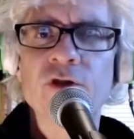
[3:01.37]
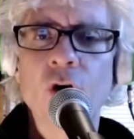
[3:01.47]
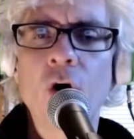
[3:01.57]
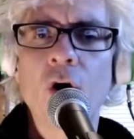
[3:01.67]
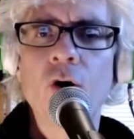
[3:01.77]

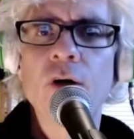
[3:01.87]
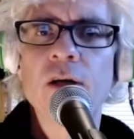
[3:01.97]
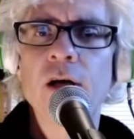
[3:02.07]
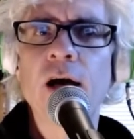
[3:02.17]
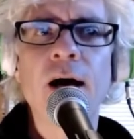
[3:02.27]
all
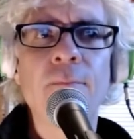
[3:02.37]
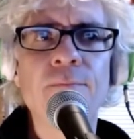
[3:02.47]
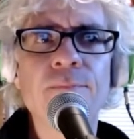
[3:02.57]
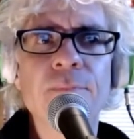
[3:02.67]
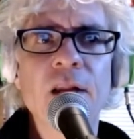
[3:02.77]

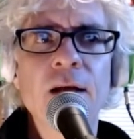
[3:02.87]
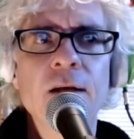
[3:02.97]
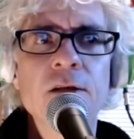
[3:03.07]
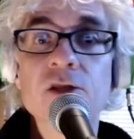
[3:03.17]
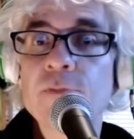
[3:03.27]

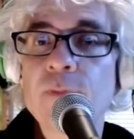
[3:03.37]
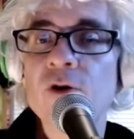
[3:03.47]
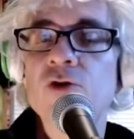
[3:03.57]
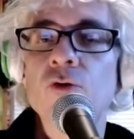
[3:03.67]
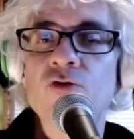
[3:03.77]

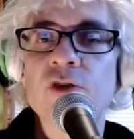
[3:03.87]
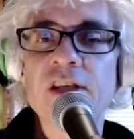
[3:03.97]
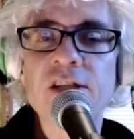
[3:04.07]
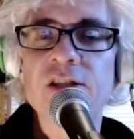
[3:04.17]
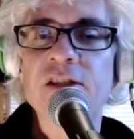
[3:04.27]
spiritual
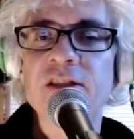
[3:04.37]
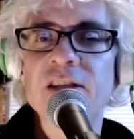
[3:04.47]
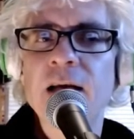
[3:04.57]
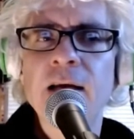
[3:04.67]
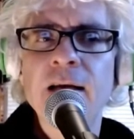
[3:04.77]
traditions,
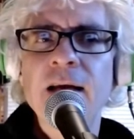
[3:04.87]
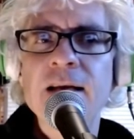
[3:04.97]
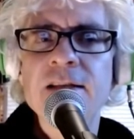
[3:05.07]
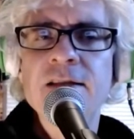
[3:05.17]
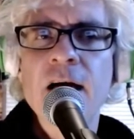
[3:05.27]

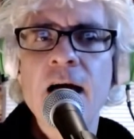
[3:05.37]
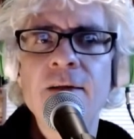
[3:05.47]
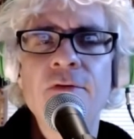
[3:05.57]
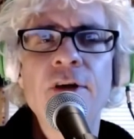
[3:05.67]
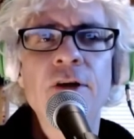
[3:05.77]
is
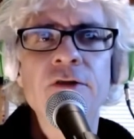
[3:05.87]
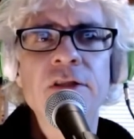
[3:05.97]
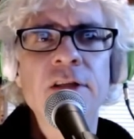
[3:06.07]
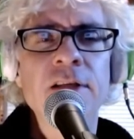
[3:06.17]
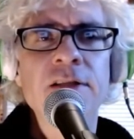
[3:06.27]
that there's
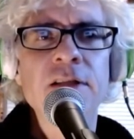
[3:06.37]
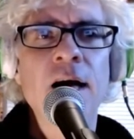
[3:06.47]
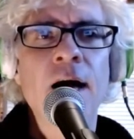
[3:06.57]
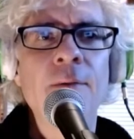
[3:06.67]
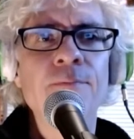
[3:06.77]
this
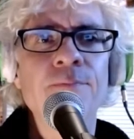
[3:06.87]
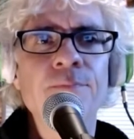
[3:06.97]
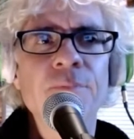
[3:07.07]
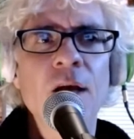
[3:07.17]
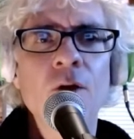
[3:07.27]

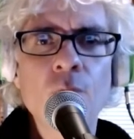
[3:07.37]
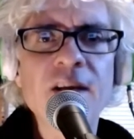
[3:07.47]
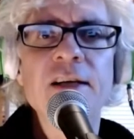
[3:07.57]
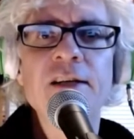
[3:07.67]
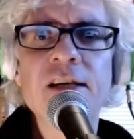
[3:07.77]

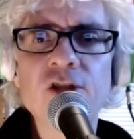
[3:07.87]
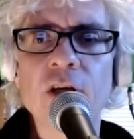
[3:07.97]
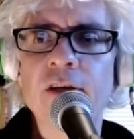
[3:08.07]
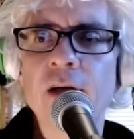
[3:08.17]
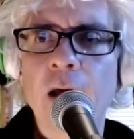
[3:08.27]

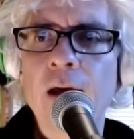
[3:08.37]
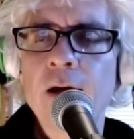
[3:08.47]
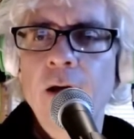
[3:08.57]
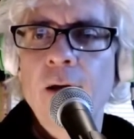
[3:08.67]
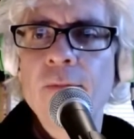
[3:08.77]
recognition
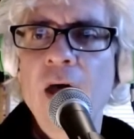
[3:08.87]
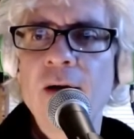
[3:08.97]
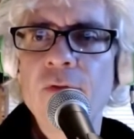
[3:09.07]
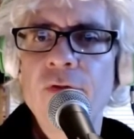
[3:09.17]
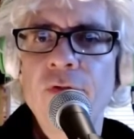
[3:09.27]

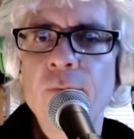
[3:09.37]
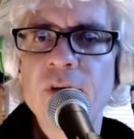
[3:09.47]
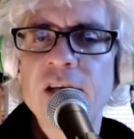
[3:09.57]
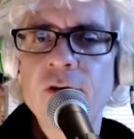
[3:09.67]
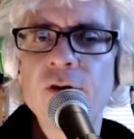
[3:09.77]
that the
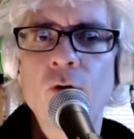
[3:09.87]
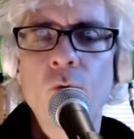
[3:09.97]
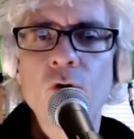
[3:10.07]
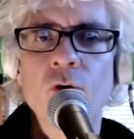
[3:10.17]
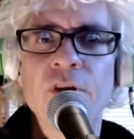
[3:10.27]
material
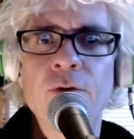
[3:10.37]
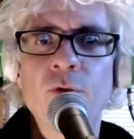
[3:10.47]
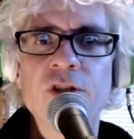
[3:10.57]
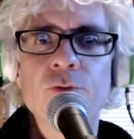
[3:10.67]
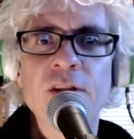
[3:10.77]
world in
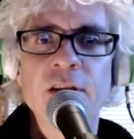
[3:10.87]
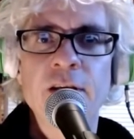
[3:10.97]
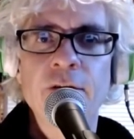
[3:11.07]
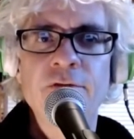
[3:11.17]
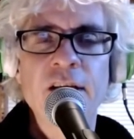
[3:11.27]
which we
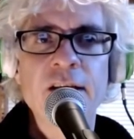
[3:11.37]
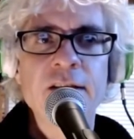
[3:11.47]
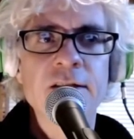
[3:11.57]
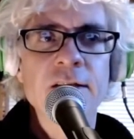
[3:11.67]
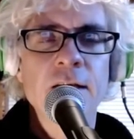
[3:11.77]
live
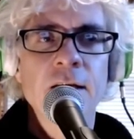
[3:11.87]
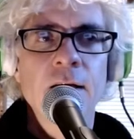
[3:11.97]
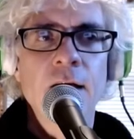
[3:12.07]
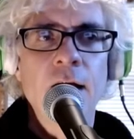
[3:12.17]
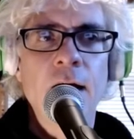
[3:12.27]
is
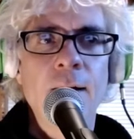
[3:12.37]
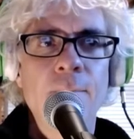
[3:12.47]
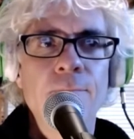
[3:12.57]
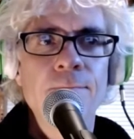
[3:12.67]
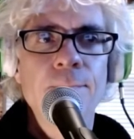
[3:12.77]

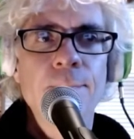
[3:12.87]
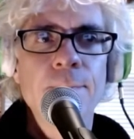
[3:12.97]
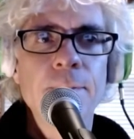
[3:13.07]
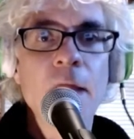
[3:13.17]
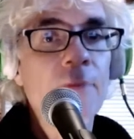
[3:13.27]

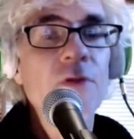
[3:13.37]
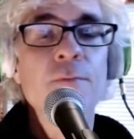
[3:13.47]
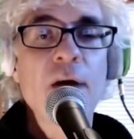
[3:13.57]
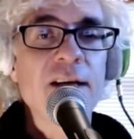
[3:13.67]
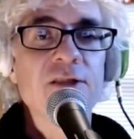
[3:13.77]
not the
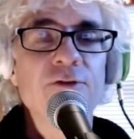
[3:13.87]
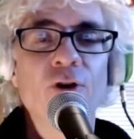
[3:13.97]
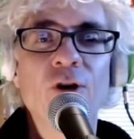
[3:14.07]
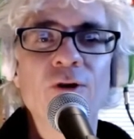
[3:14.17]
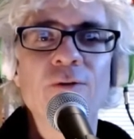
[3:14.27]
best of
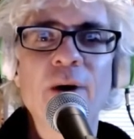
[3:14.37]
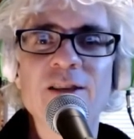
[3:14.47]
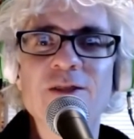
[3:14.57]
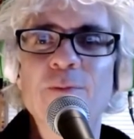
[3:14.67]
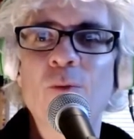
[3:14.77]
all
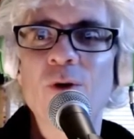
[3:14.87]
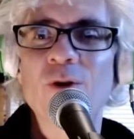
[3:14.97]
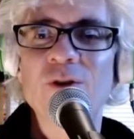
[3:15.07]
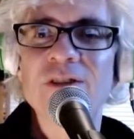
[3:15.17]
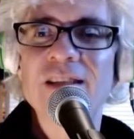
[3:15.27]
possible
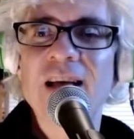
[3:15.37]
worlds.